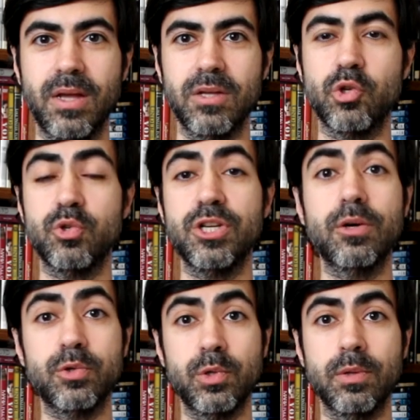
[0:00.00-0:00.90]
So she
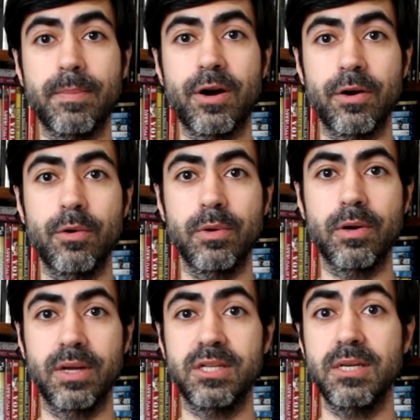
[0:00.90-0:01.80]
goes to the bar
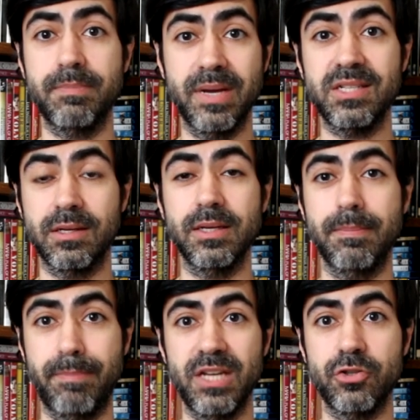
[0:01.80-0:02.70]
owner and she basically
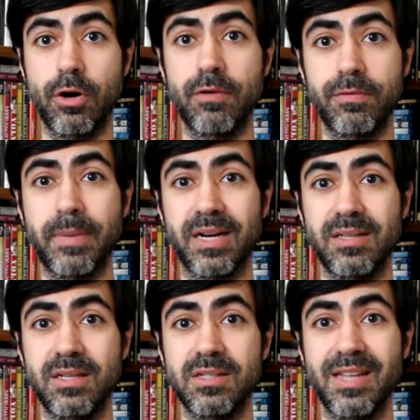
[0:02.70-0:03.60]
pays off
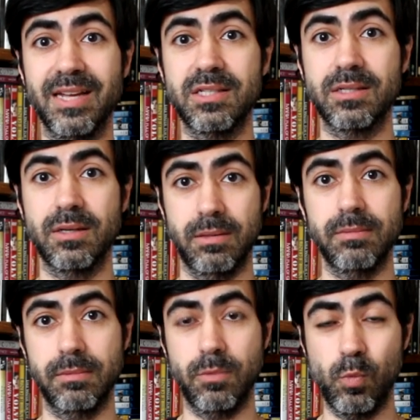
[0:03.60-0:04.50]
Martin's debts
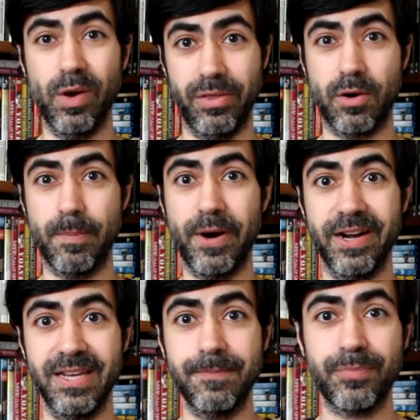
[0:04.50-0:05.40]
with her
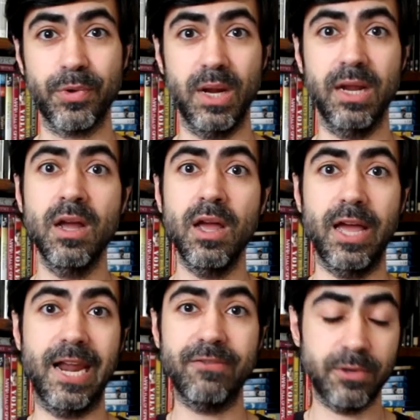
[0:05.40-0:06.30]
body, okay?
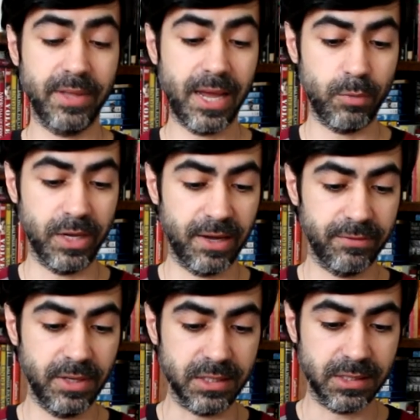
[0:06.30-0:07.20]
And after that we
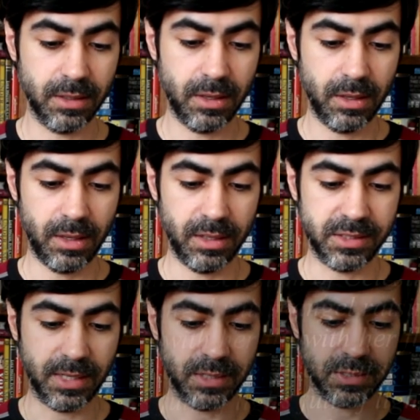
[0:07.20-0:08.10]
have this. It
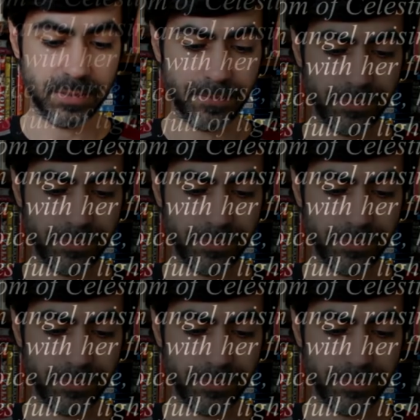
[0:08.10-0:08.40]
says,